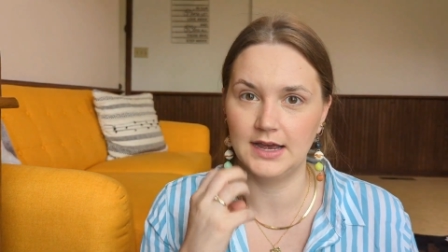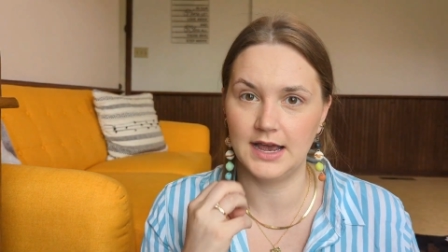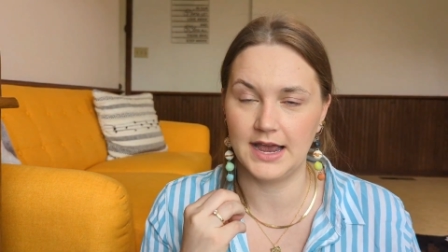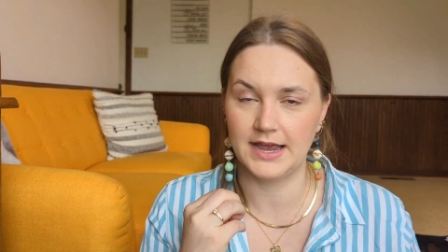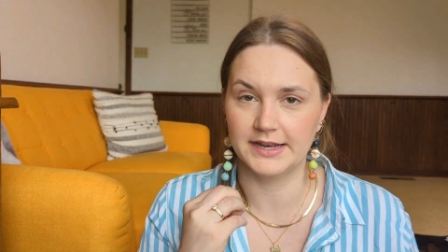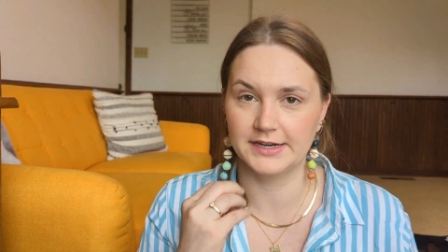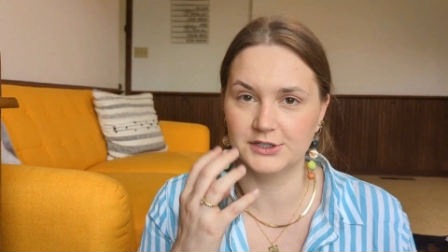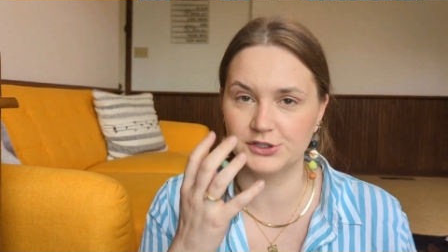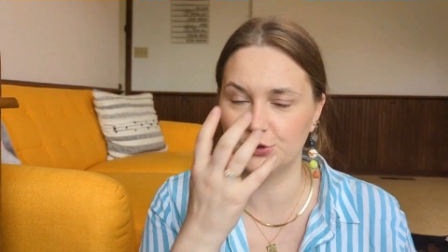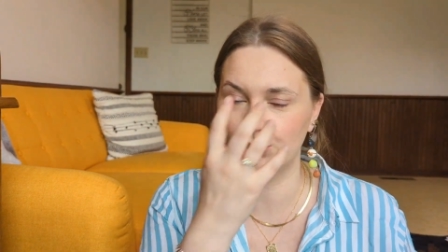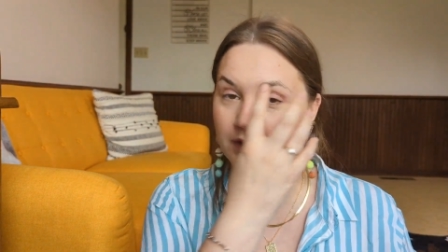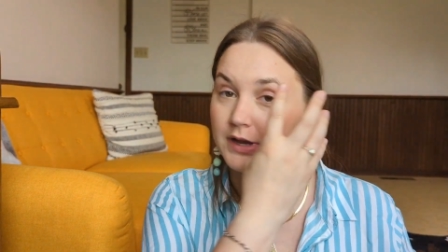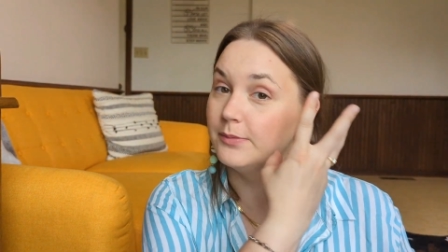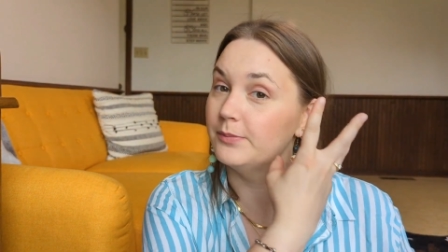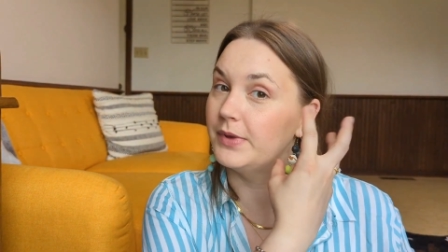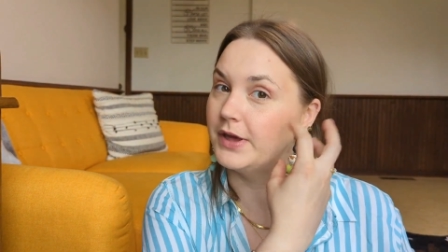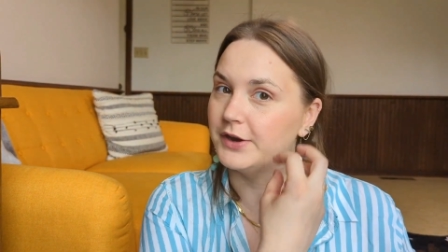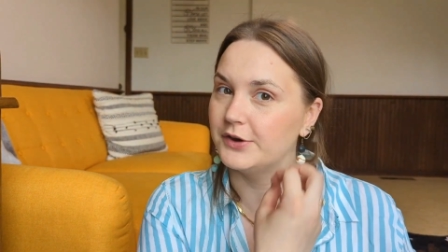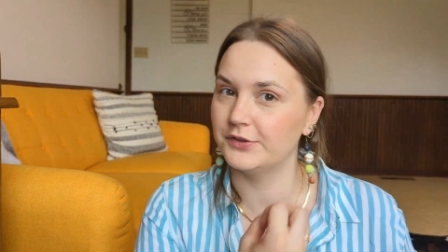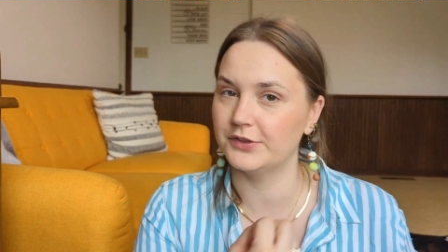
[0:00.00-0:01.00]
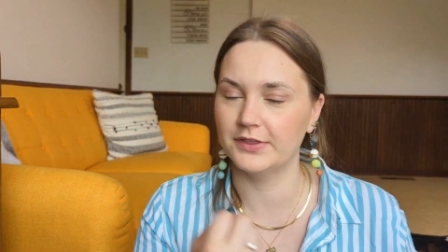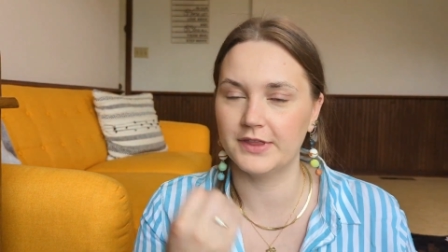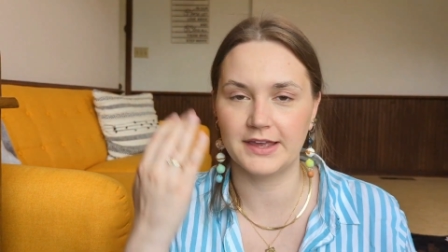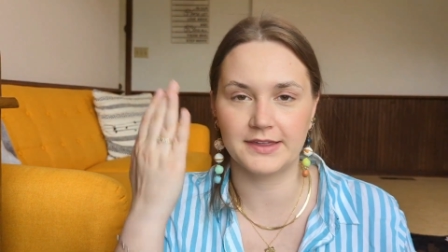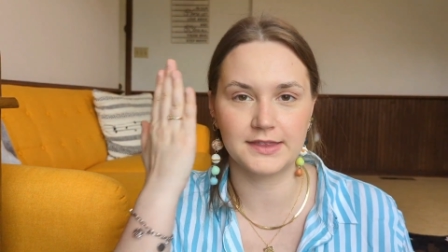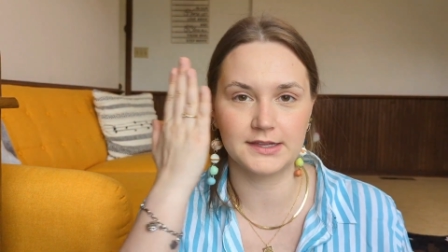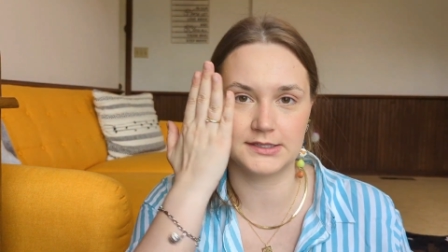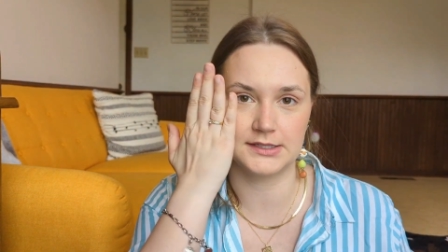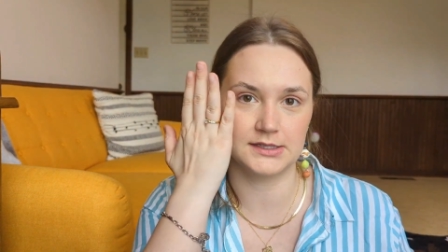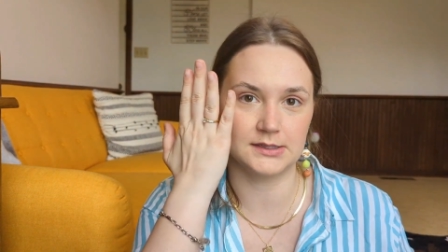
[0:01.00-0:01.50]
I enjoy it better.
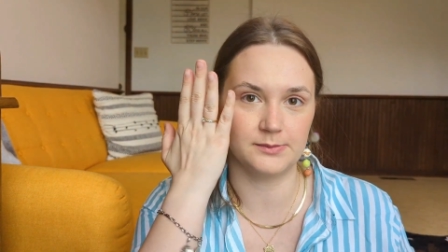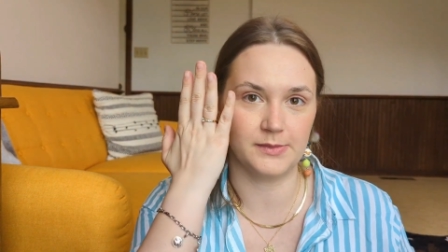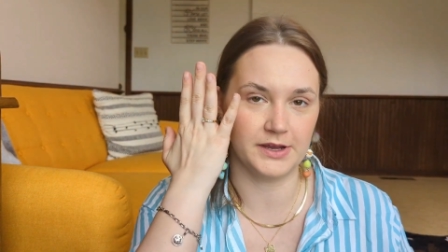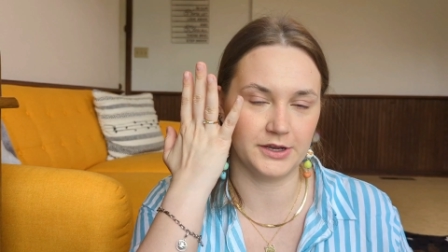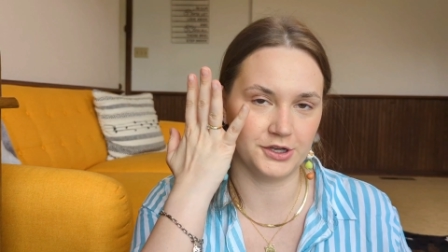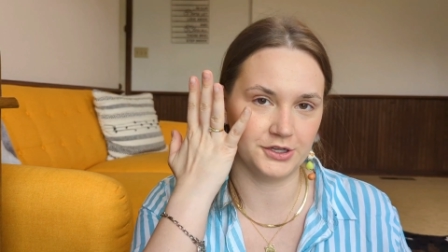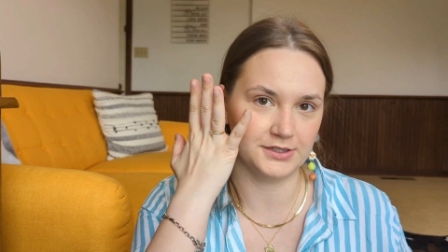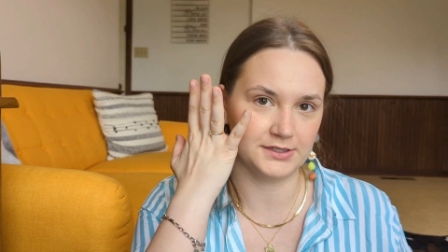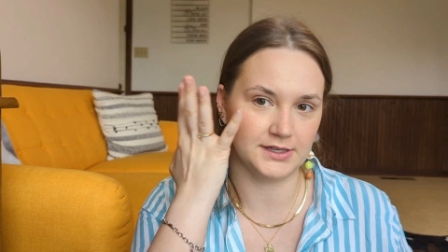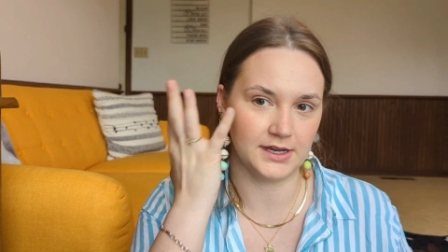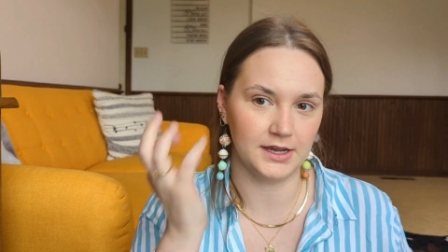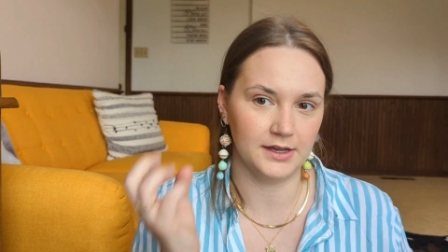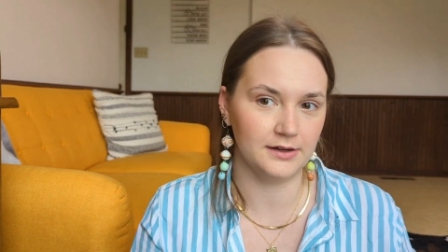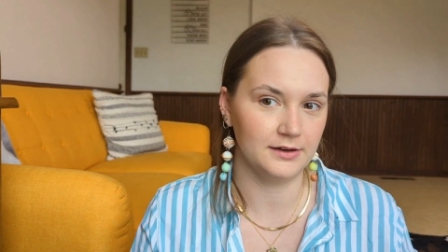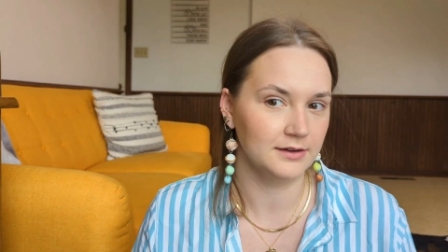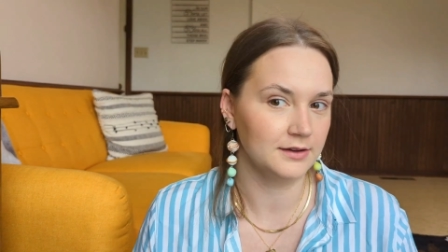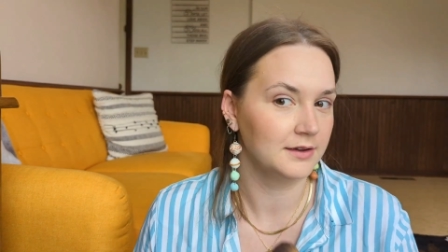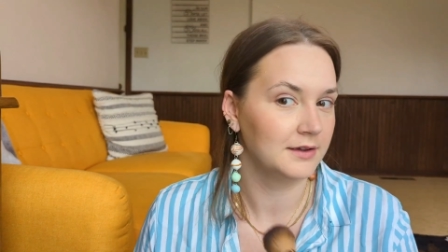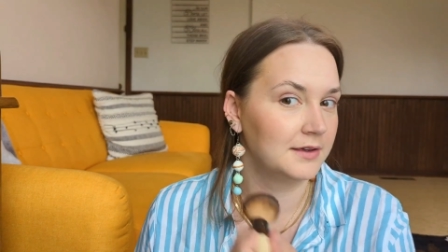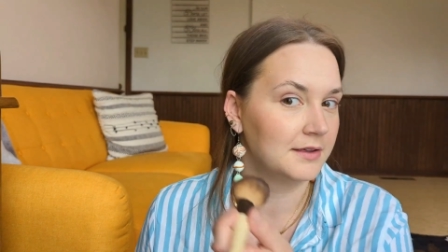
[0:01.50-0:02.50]
Like, this is my good side.